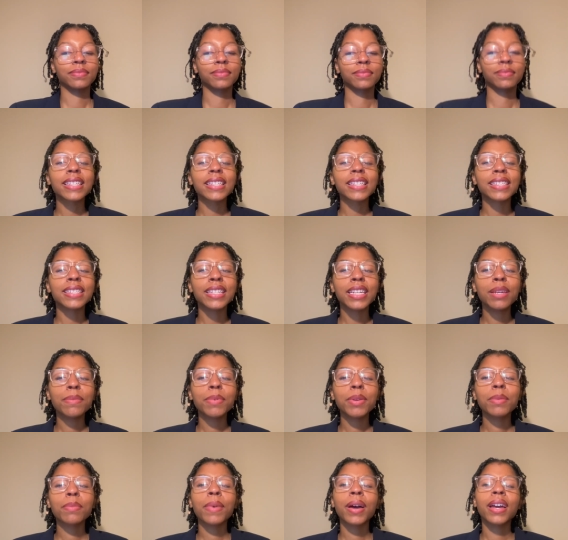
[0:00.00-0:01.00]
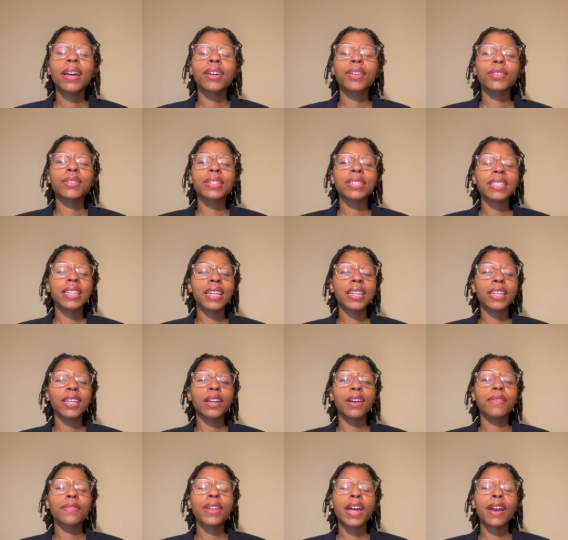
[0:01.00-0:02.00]
To deepen my understanding
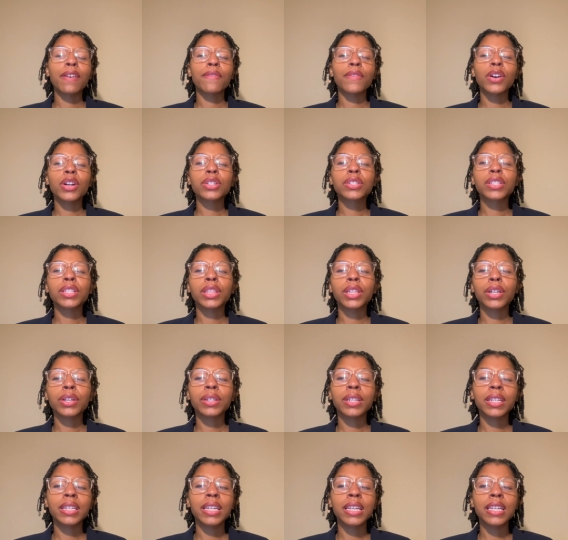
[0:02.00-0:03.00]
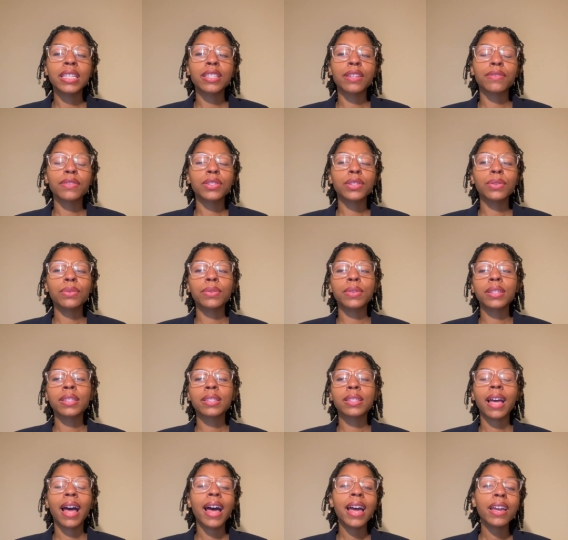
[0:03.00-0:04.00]
of diverse learning needs of students,
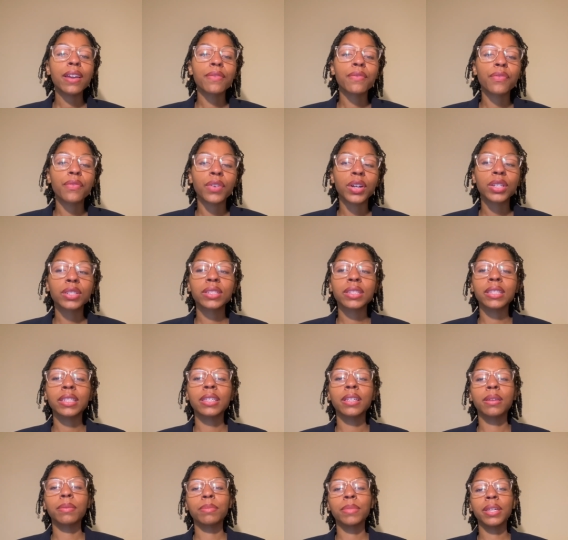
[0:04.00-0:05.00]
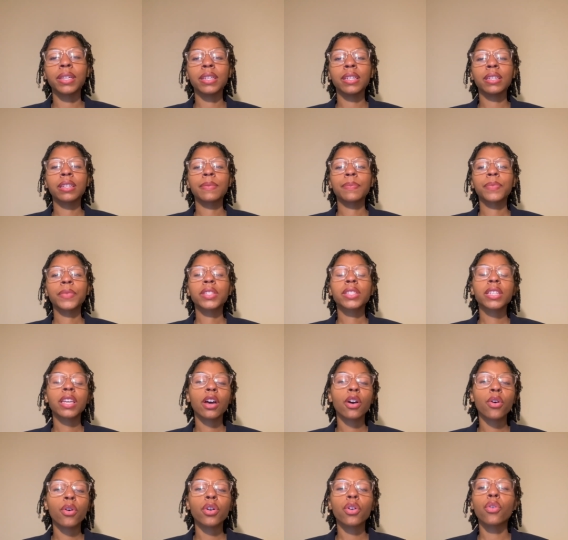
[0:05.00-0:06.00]
I am firstly committed to
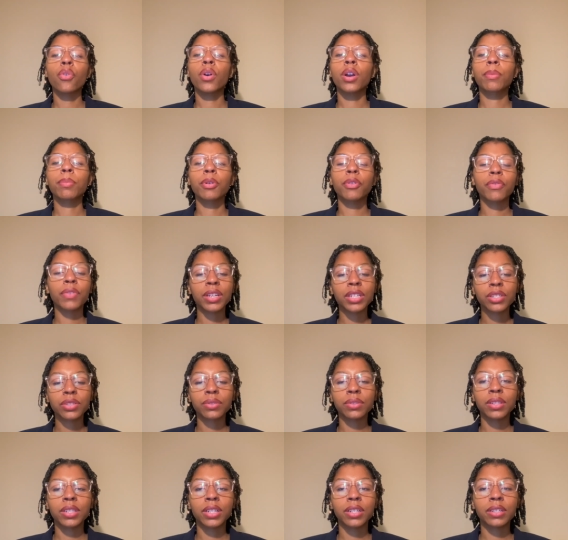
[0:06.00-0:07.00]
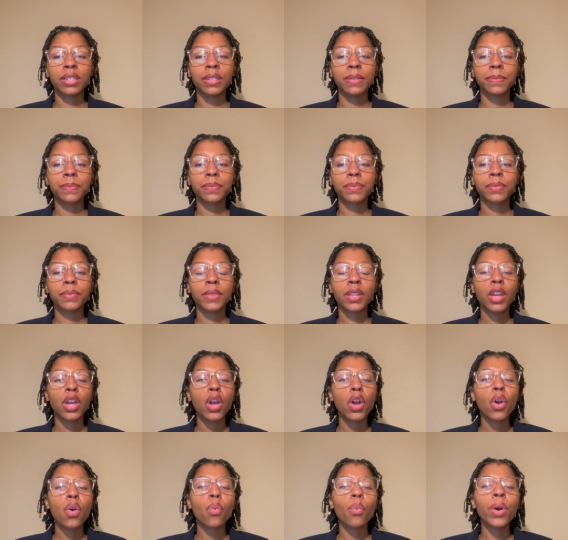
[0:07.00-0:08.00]
ongoing professional learning.
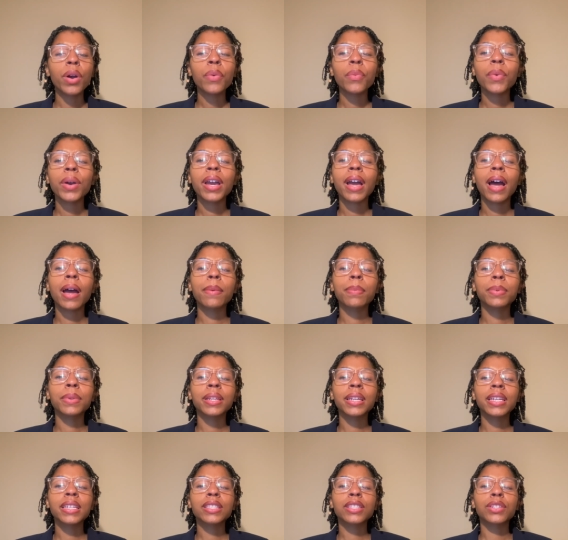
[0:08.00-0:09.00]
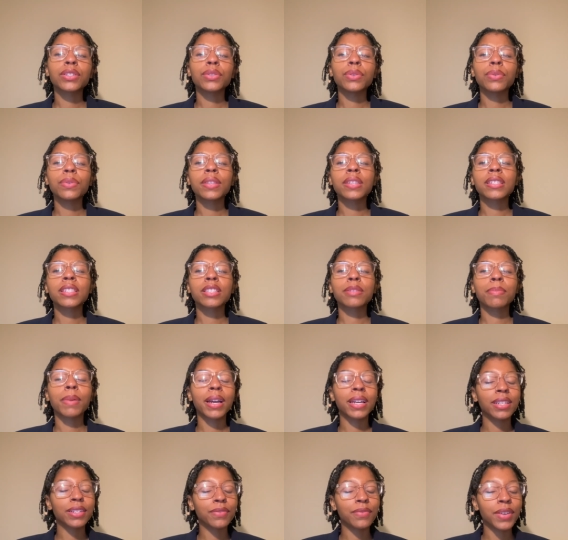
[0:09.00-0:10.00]
One way I plan to do this is by
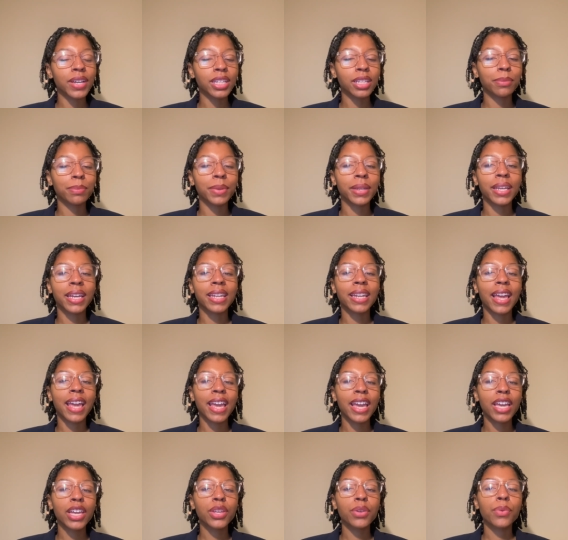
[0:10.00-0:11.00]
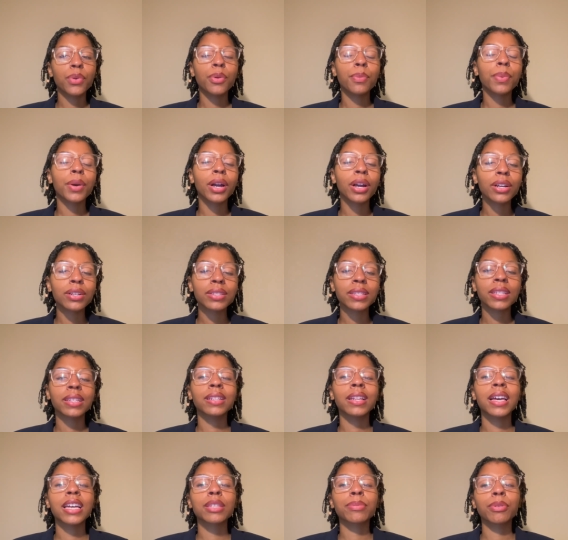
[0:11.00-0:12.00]
developing an annual
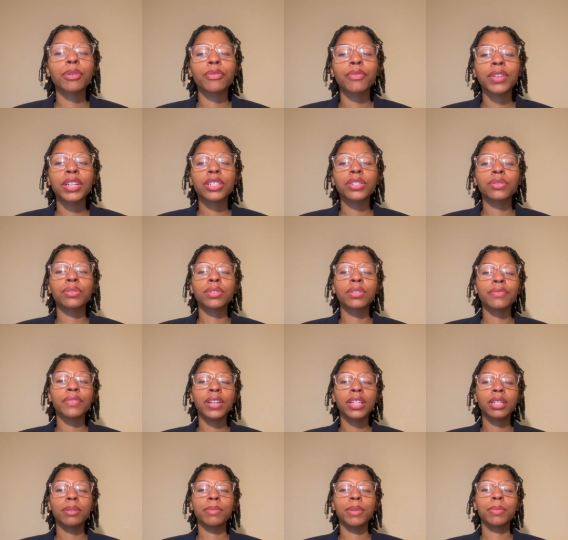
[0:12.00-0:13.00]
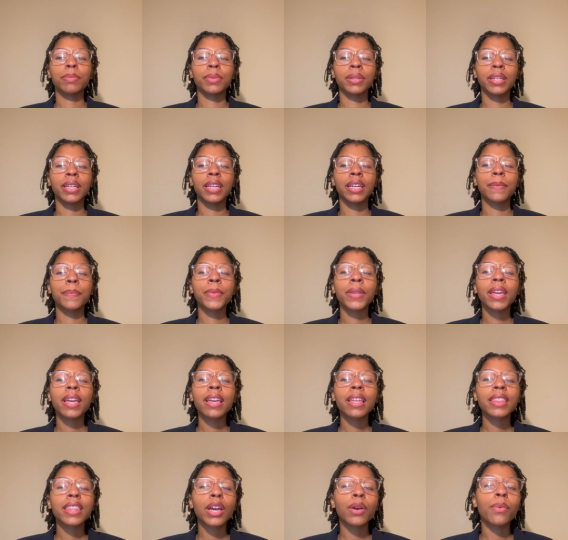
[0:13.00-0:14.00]
personalized professional development plan
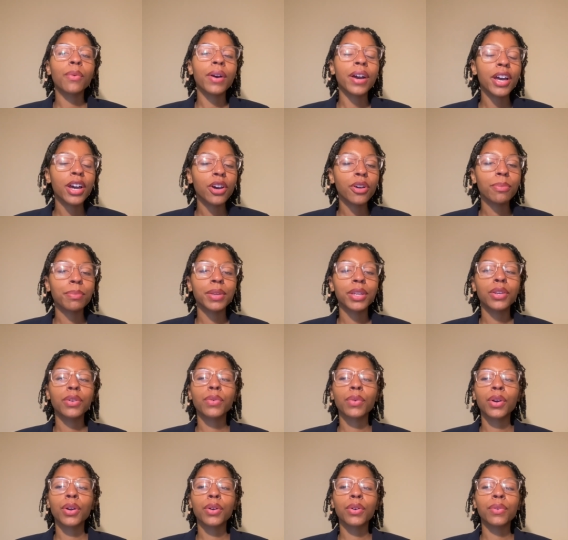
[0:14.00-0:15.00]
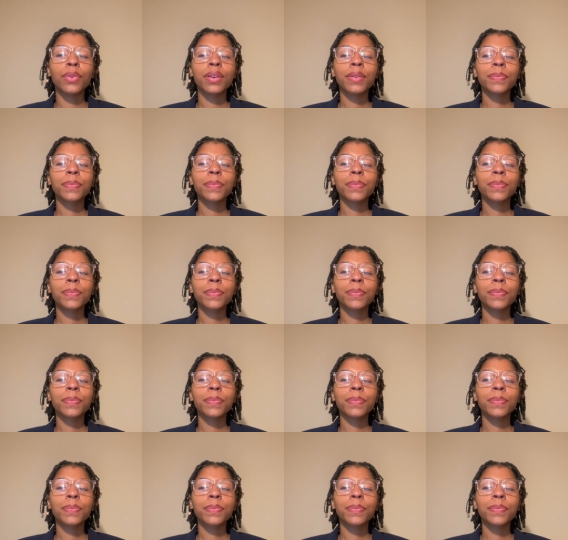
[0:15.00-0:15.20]
that will help me grow